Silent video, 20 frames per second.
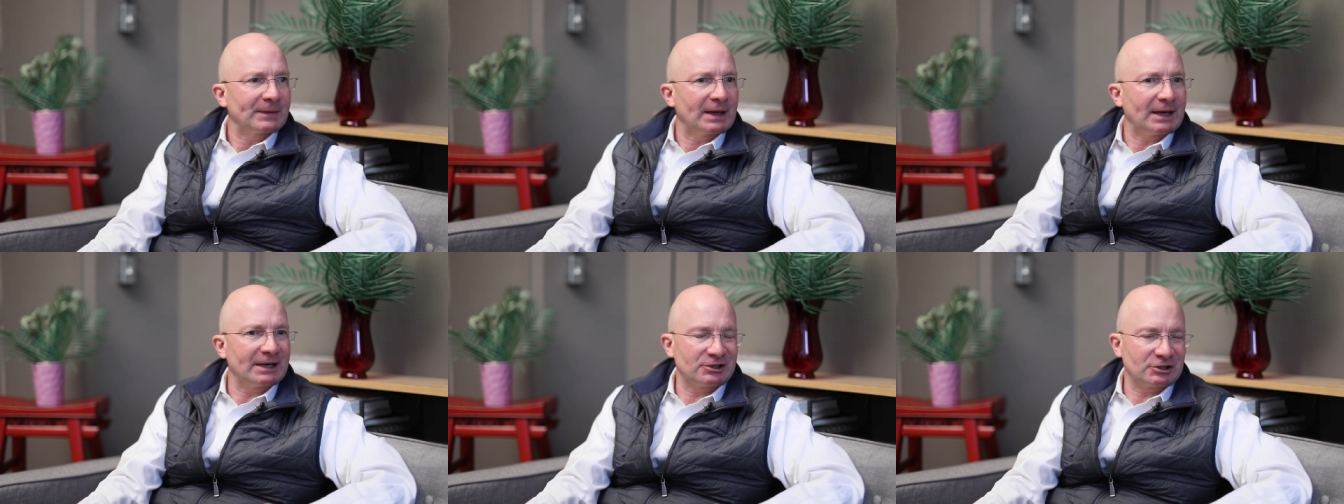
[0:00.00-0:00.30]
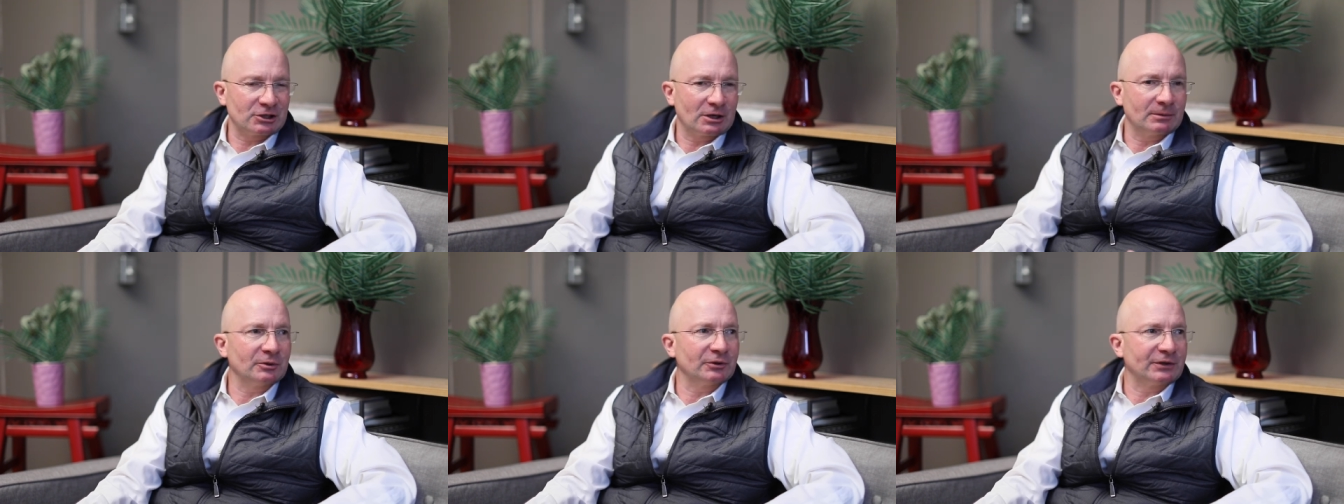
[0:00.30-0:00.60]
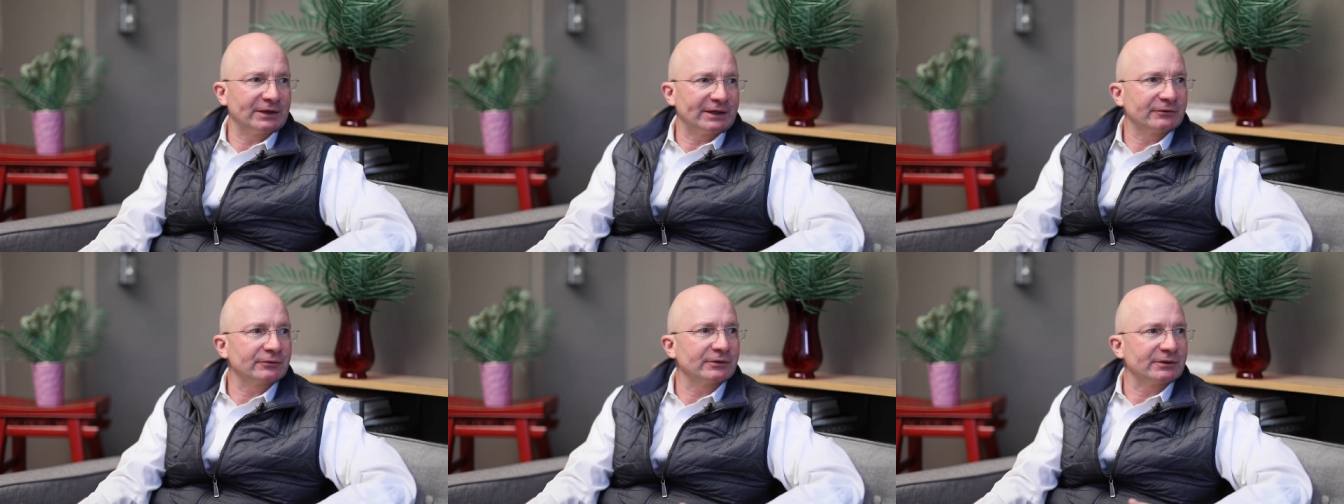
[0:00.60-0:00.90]
and
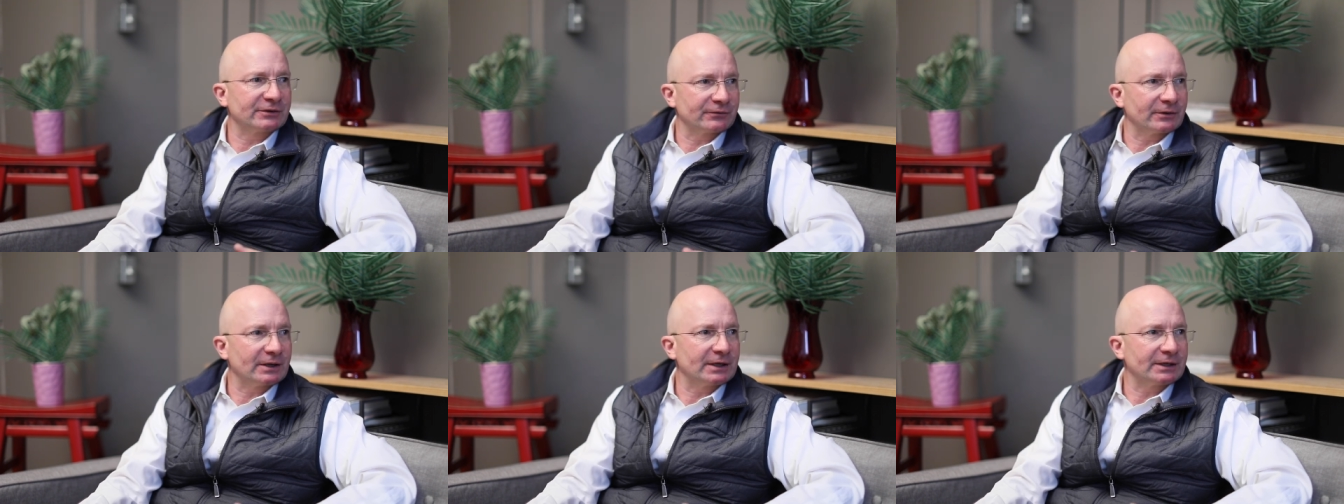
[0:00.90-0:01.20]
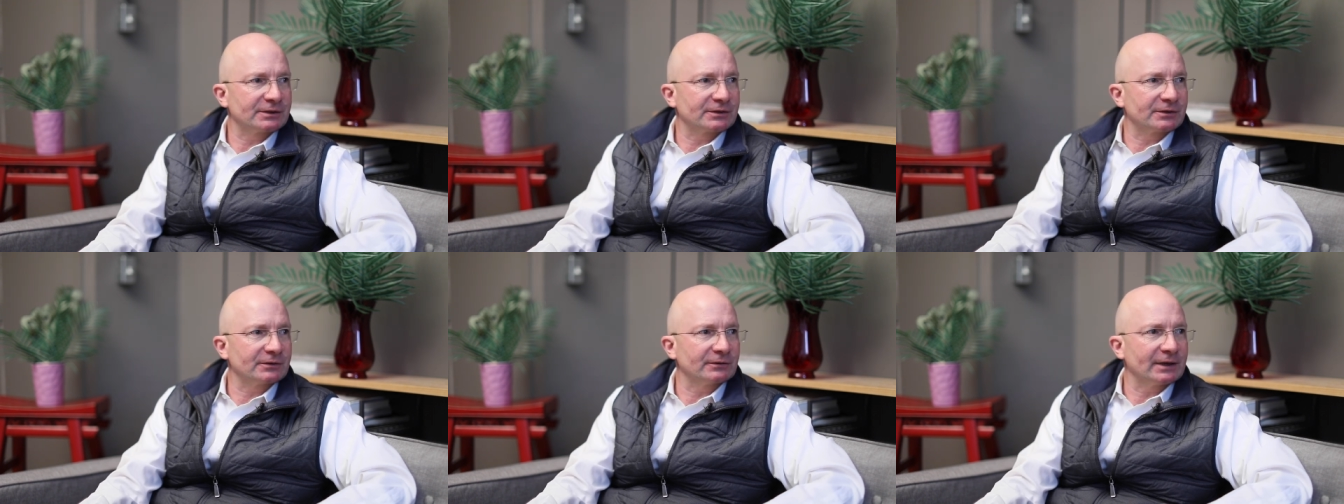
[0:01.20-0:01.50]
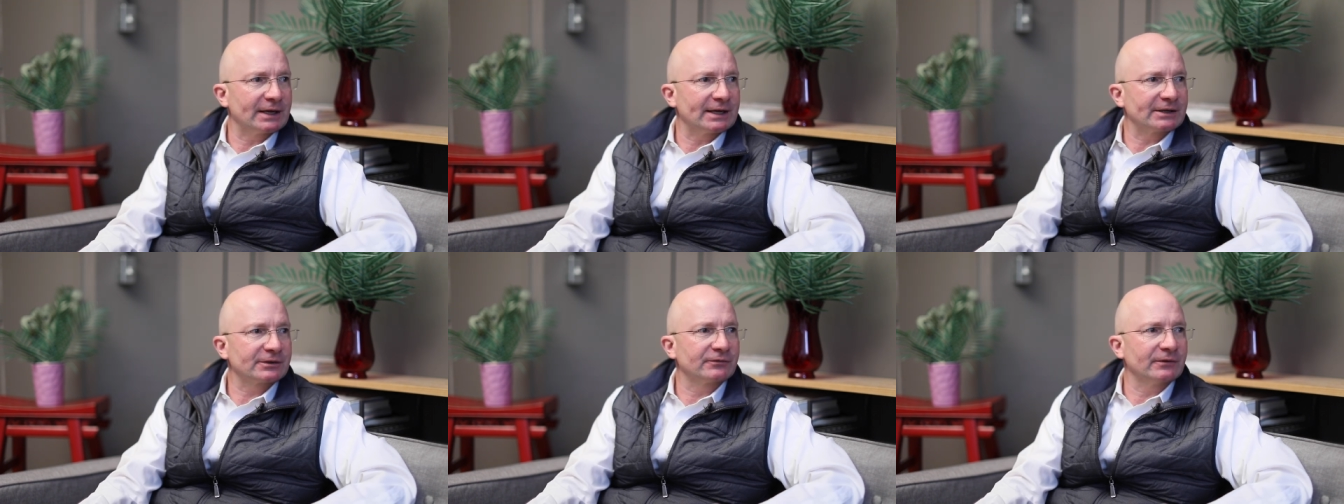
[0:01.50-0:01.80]
doubled interest rates. Their
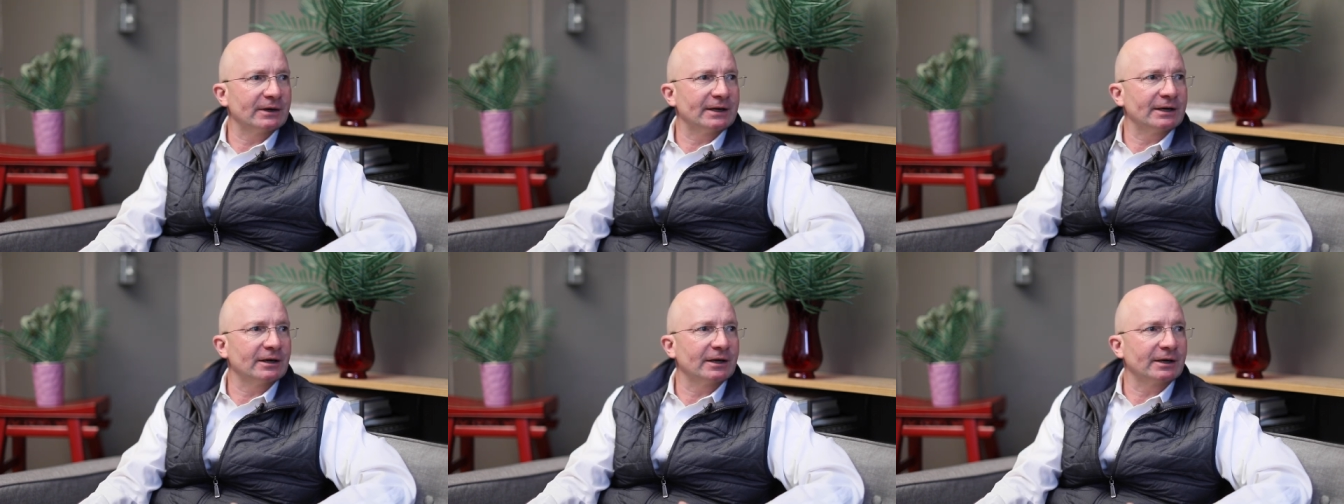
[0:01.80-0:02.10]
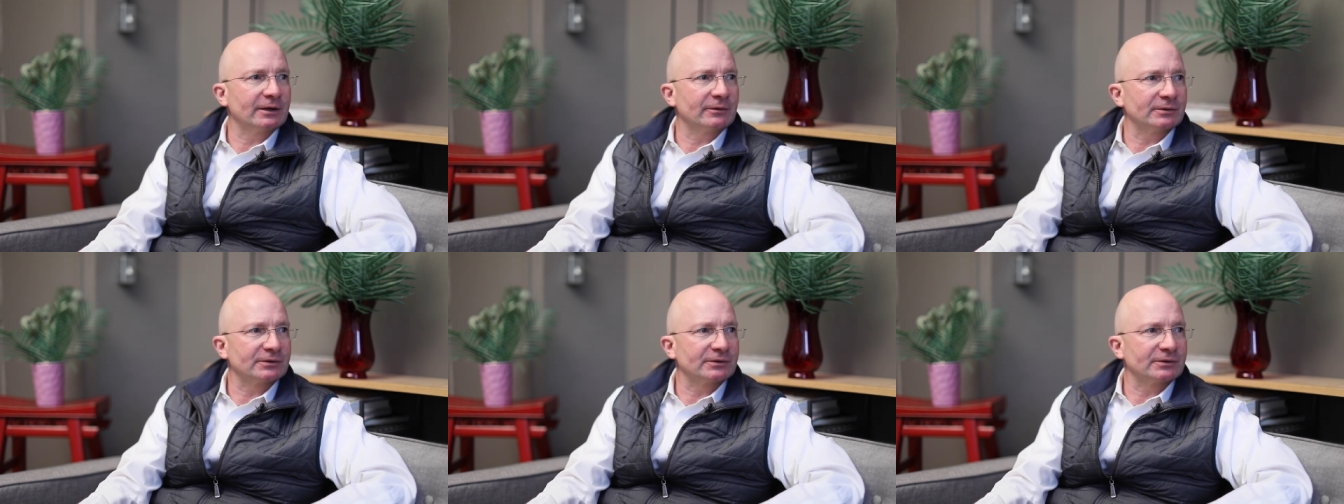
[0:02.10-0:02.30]
last rate hike